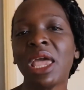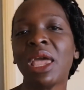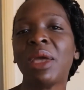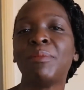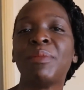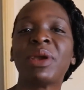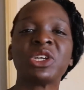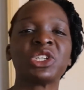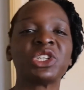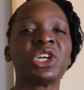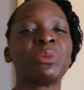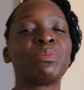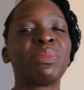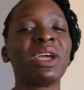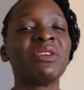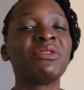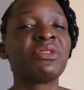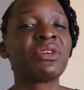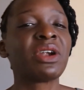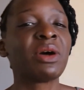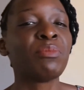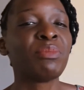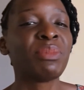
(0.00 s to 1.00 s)
make sure you apply
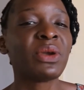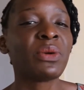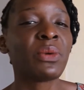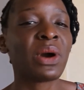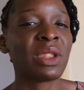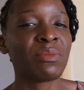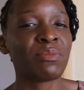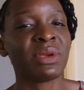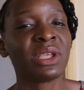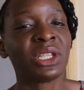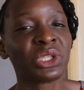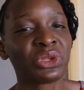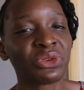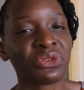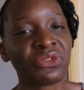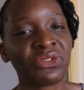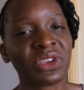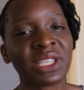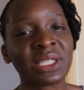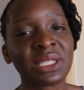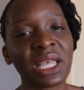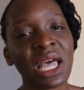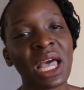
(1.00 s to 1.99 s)
for a B1, B2
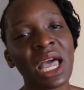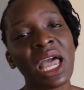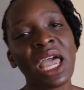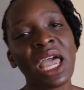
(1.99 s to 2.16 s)
visa.